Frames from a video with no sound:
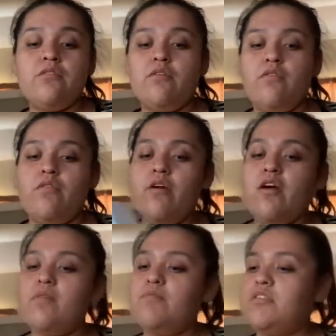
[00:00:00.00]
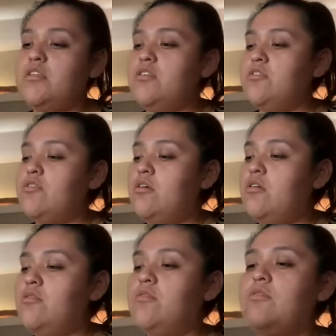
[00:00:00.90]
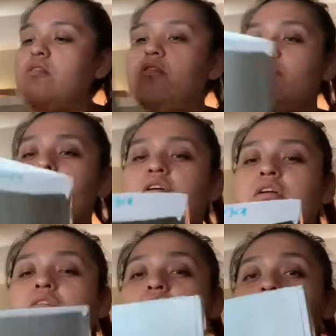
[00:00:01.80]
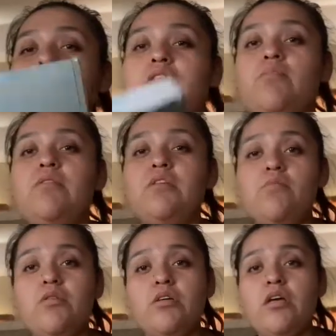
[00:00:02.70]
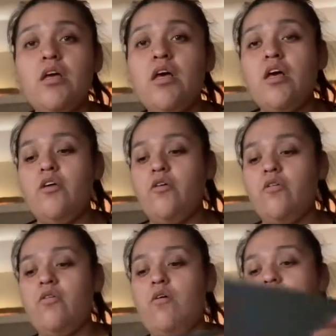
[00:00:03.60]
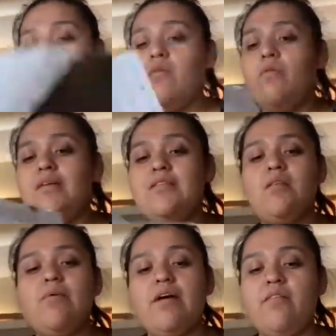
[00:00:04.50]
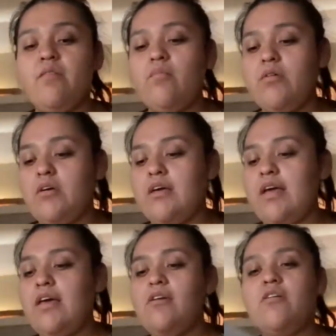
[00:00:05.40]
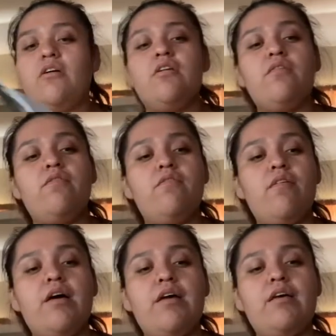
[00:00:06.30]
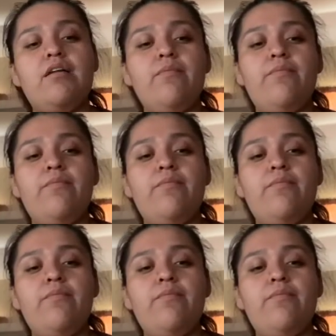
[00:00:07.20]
So for our procedure code, we're going to go to our CPT book, and I'm going to go all the way to the back of the book, and you're going to find